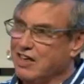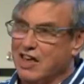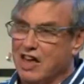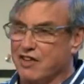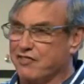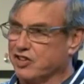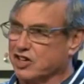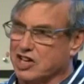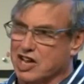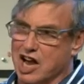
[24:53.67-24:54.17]

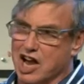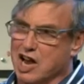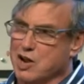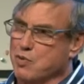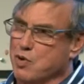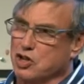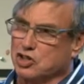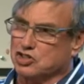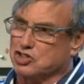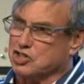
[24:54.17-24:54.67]
If a guy
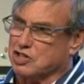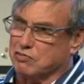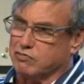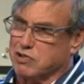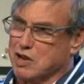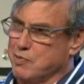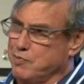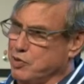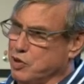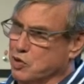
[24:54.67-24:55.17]
wants to
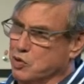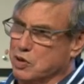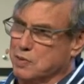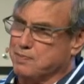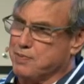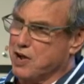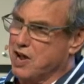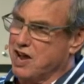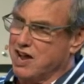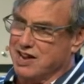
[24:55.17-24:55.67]
rip you
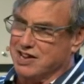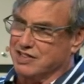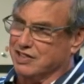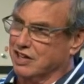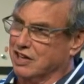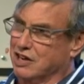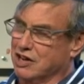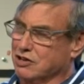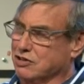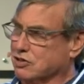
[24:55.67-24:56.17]
apart in
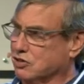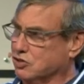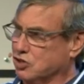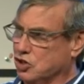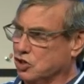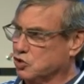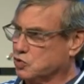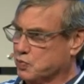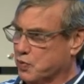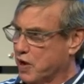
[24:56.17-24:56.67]
the local
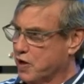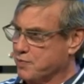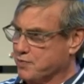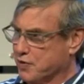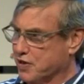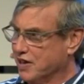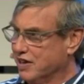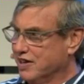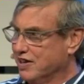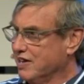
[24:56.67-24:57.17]

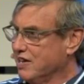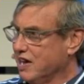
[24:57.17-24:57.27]
newspaper